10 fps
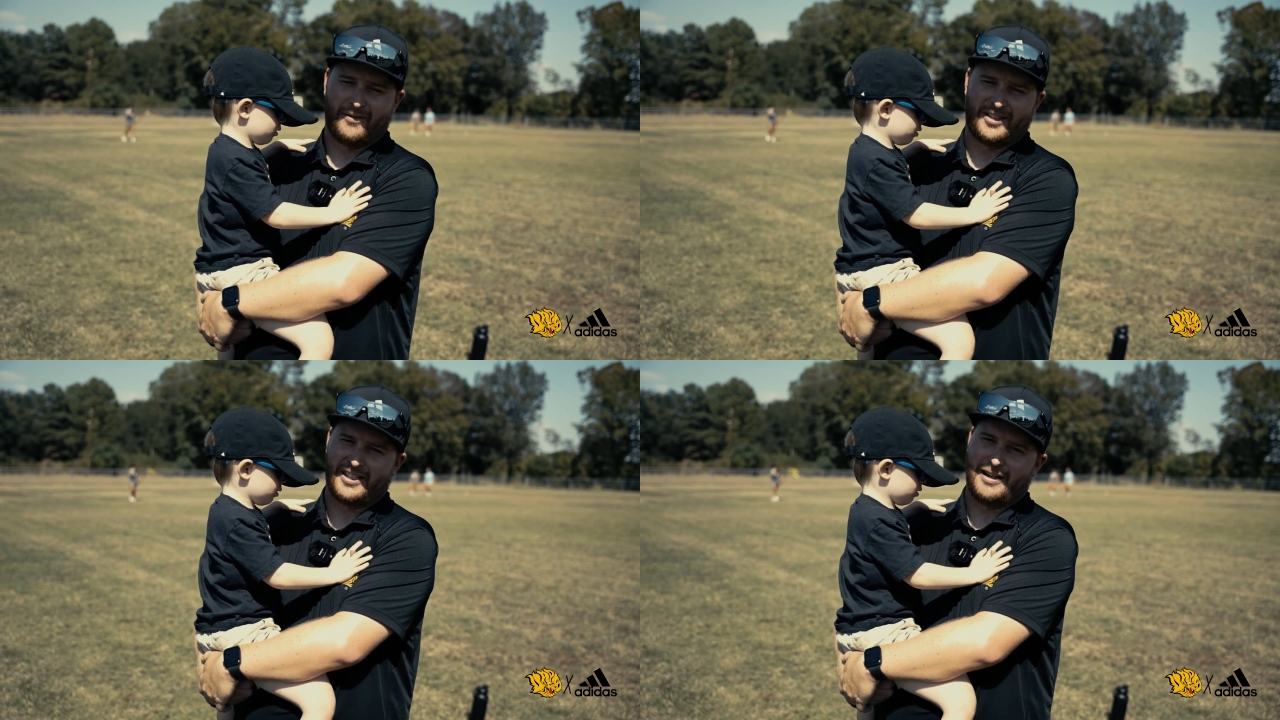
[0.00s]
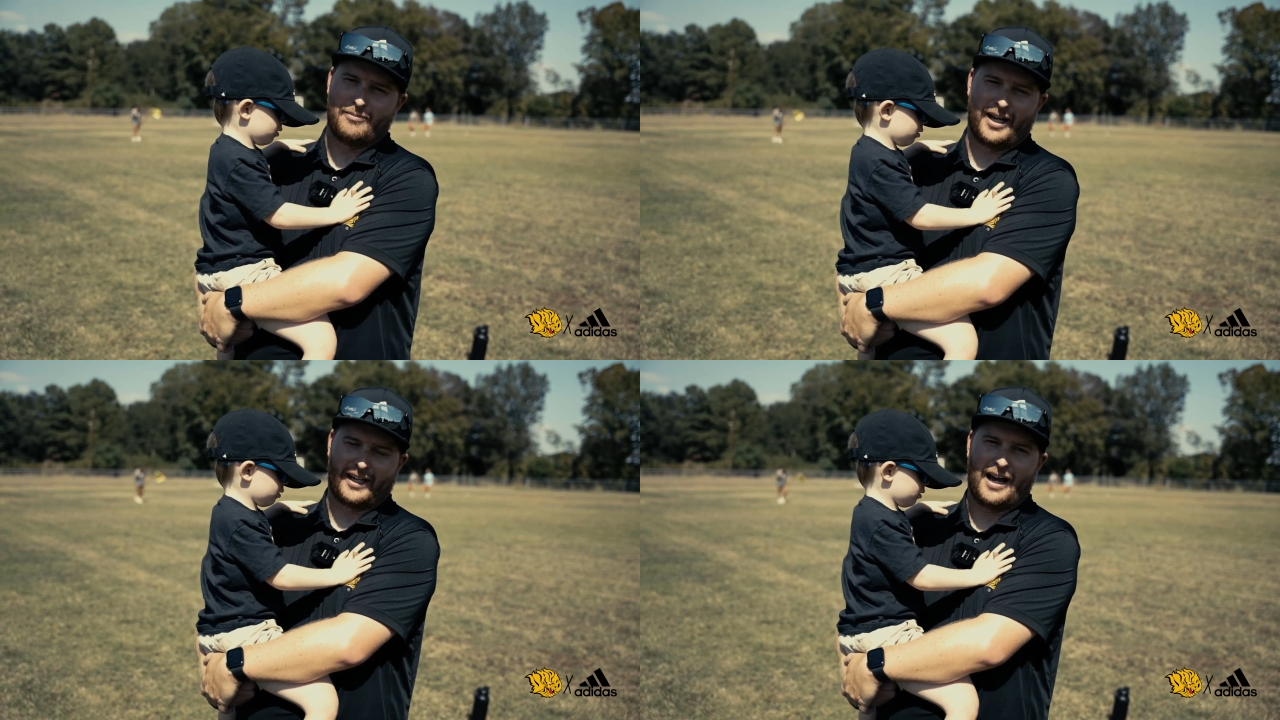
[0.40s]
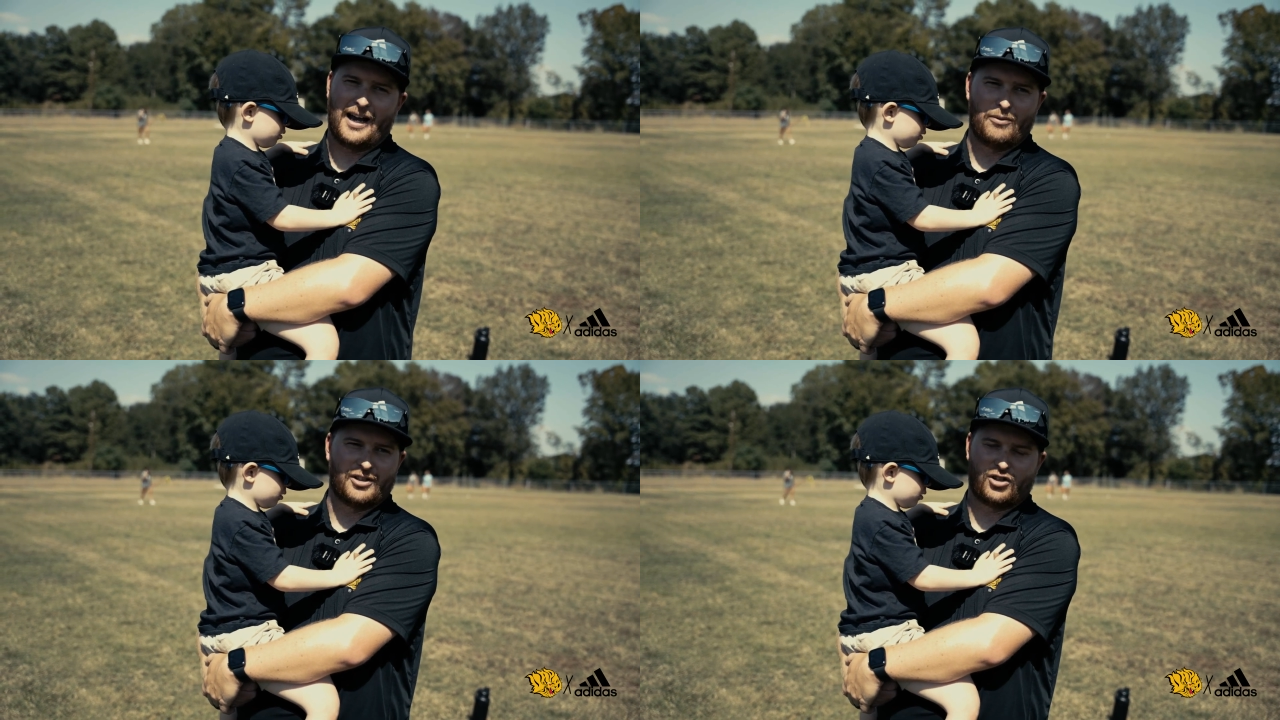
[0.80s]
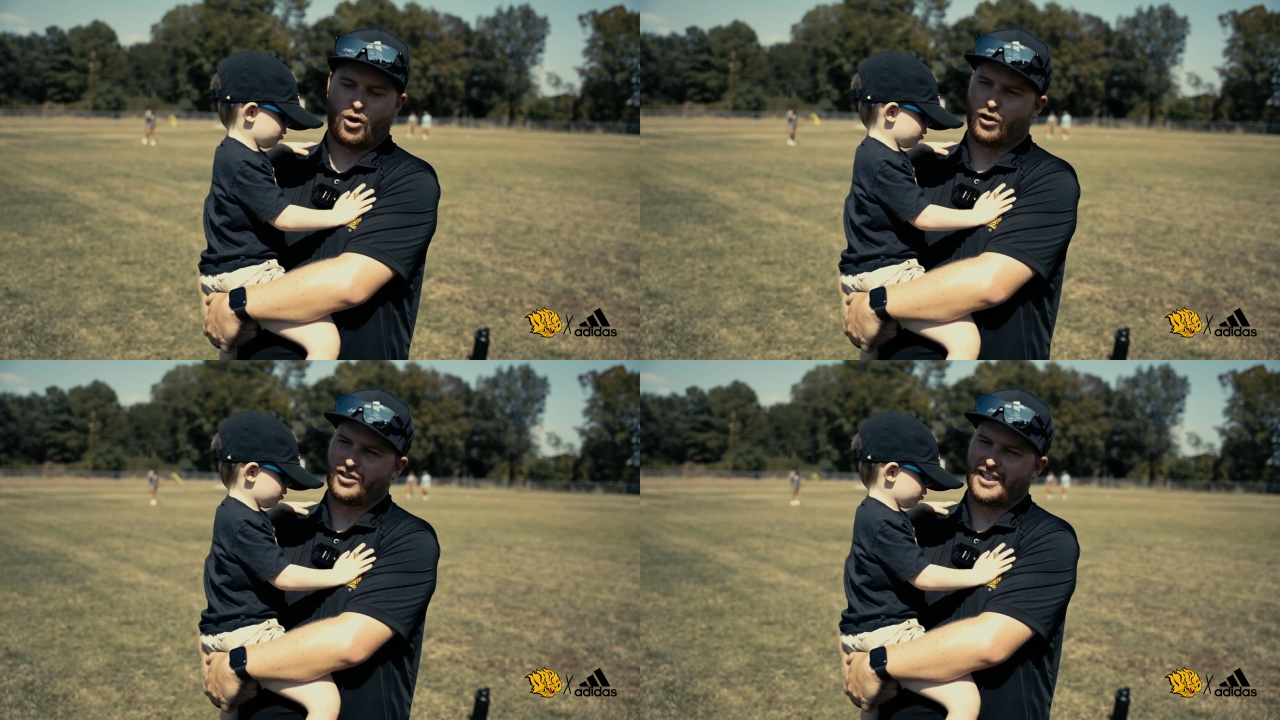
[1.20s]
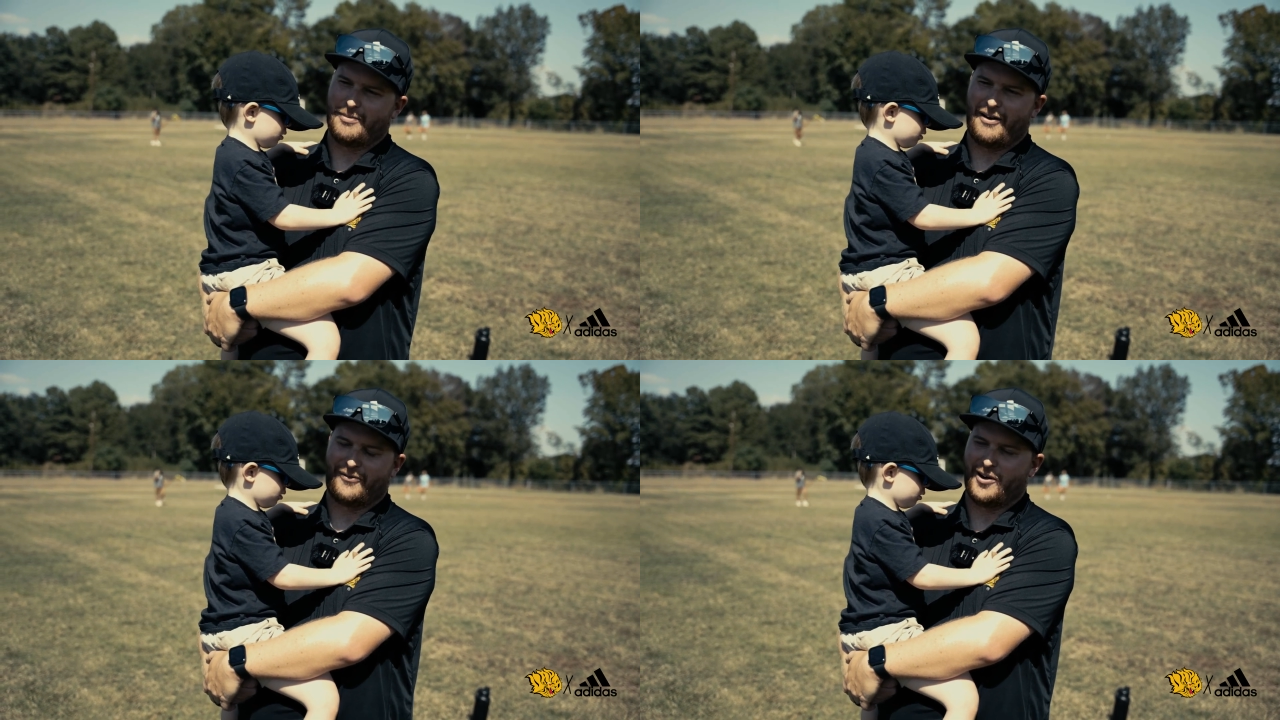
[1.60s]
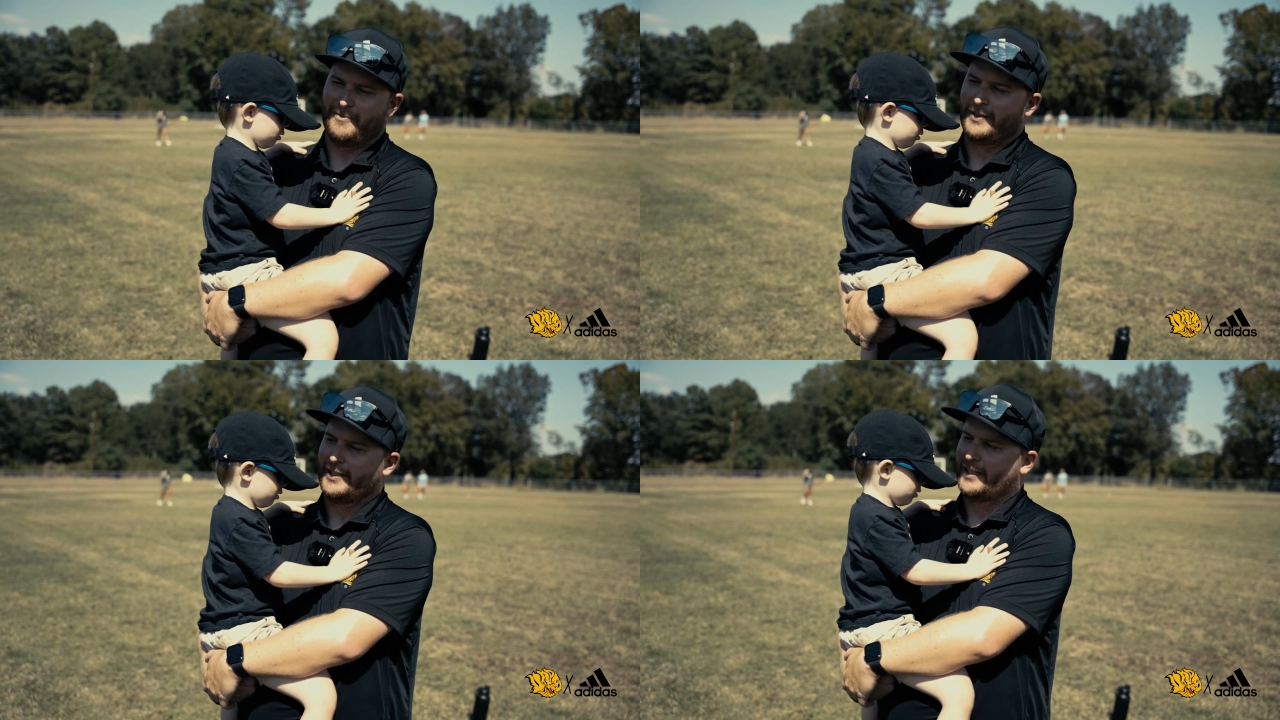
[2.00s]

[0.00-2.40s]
of the team. Like, it was a total team effort.